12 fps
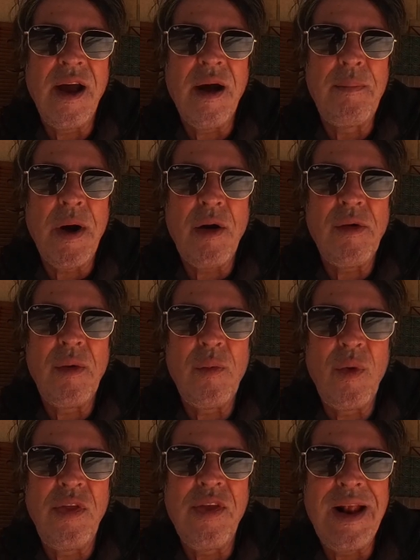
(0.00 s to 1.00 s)
apart
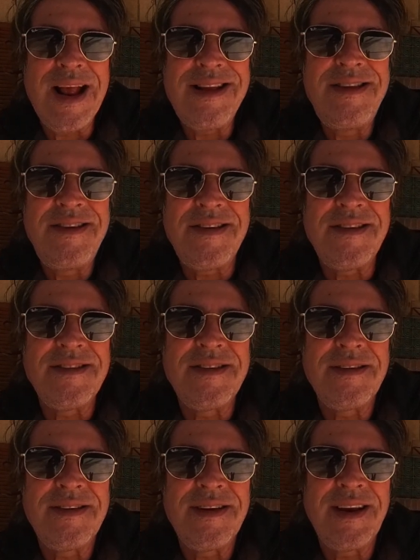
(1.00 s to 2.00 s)
with the
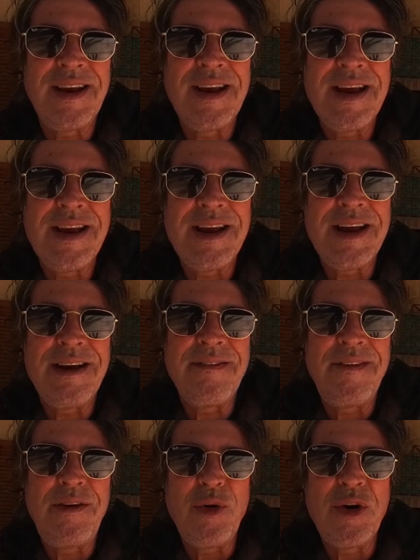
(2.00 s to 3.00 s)
lenses,
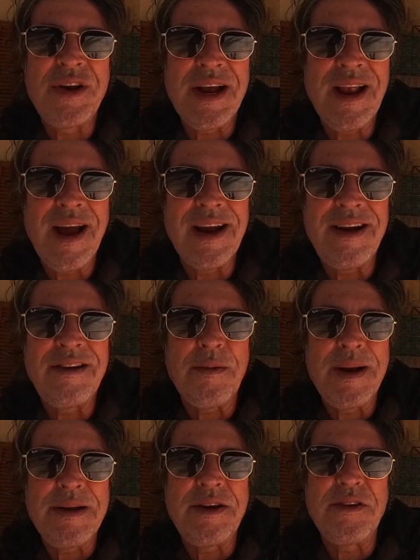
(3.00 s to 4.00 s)
if you look at it like it's
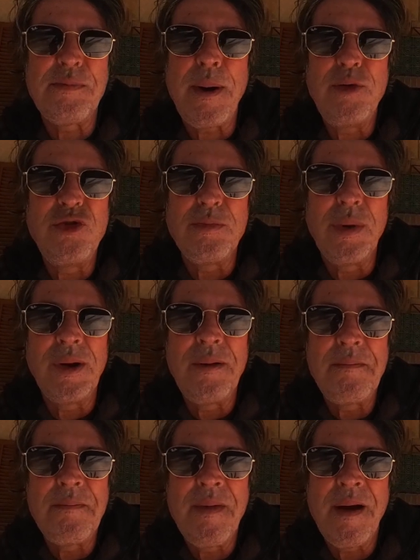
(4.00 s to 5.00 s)
a bit
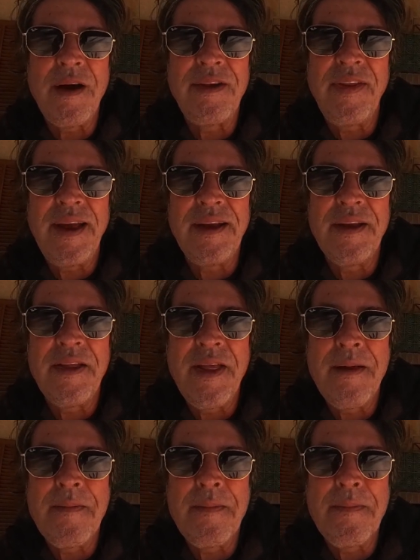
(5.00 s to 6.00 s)
disposable, I think
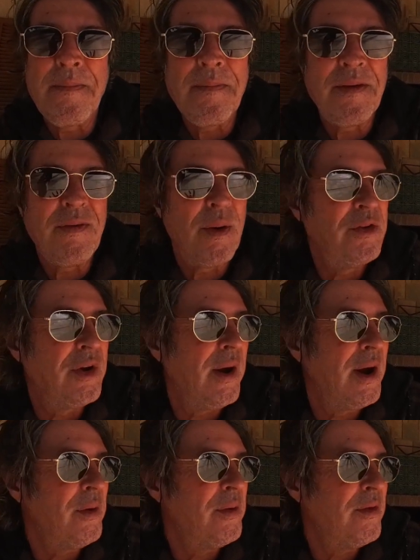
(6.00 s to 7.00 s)
if I was
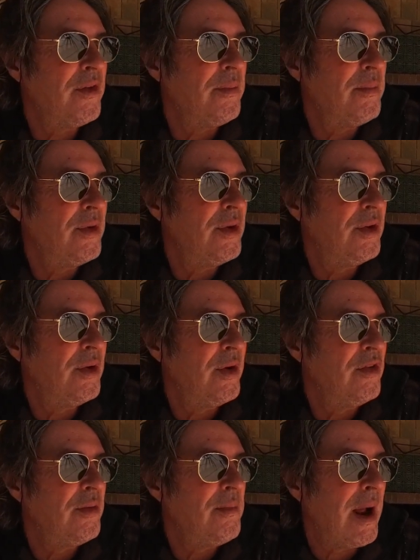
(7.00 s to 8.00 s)
going on
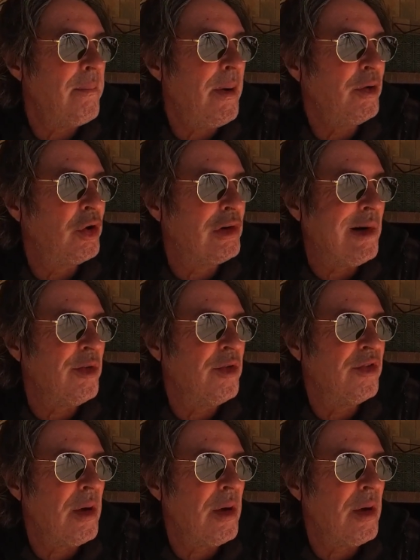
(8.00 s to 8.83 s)
doing some like motocross or